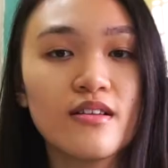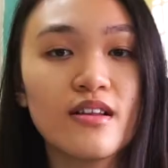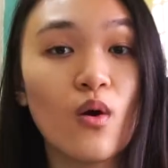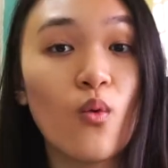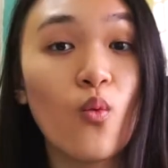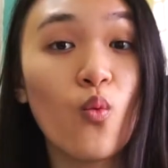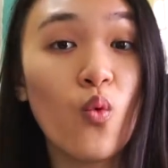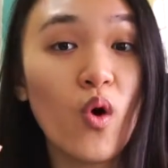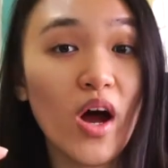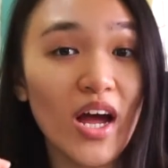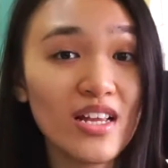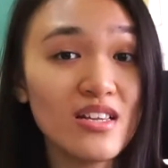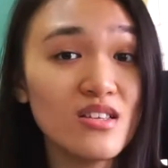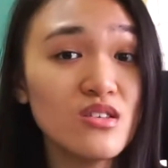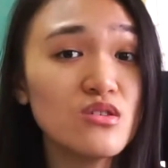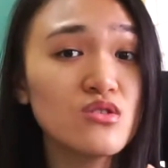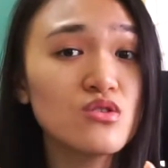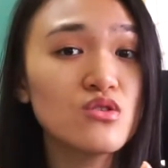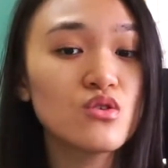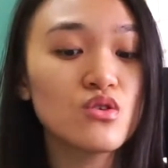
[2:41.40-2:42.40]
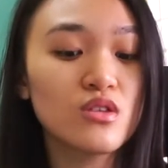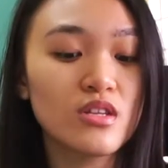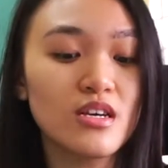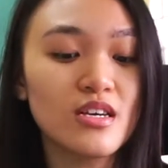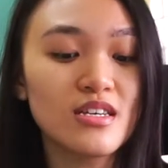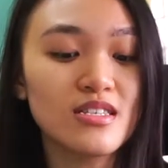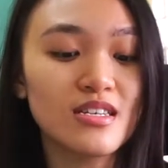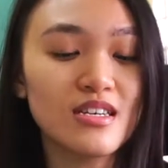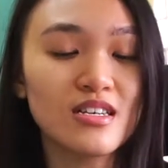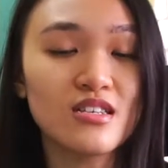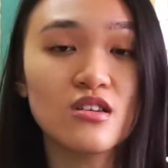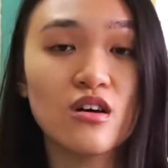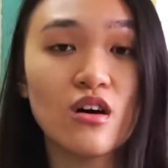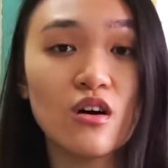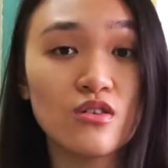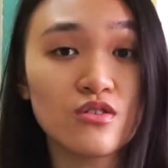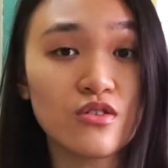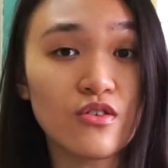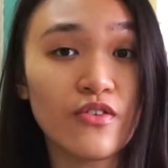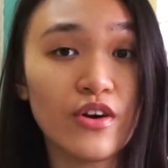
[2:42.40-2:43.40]
Now, when you do this, it's
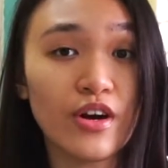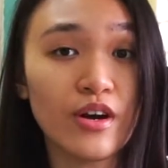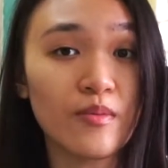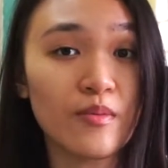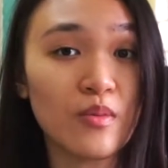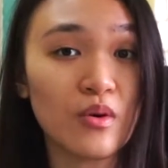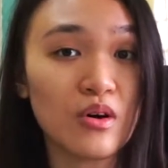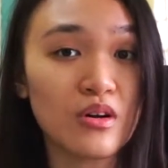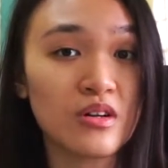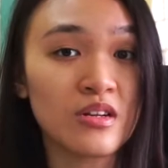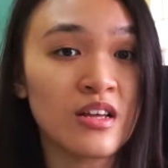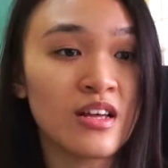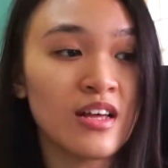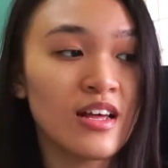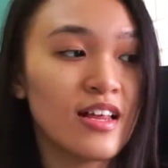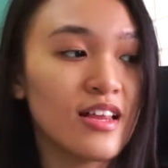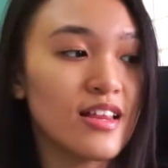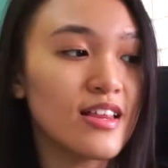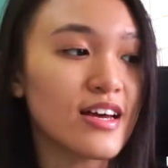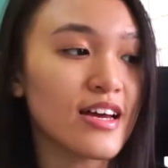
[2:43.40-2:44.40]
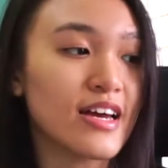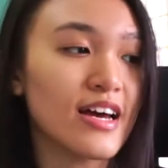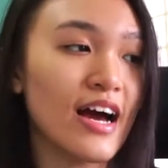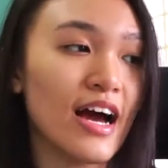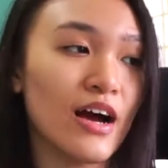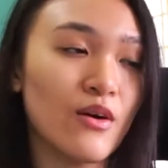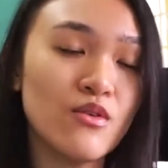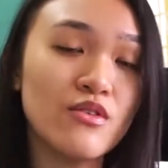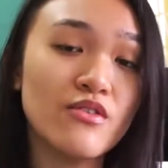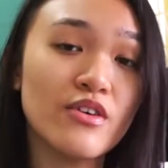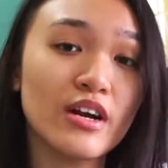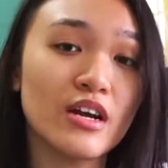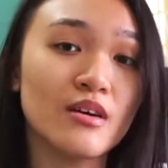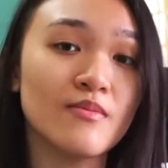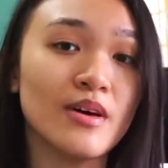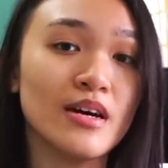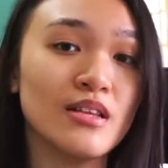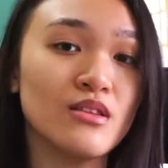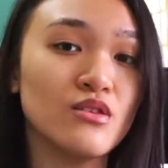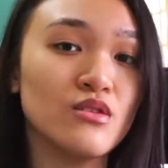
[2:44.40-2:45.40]
also very important. Like, I would
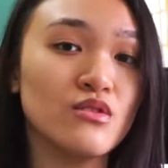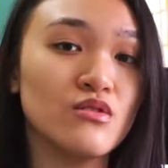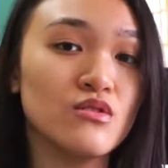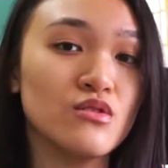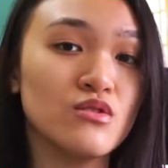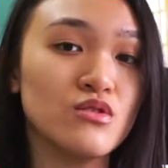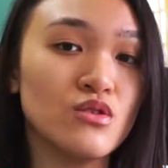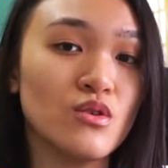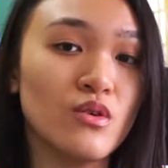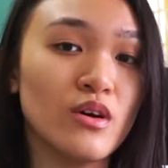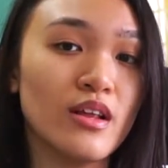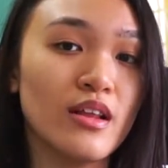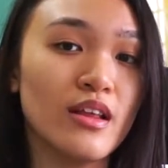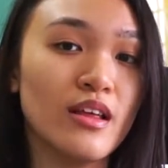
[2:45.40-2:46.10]
recommend you to do it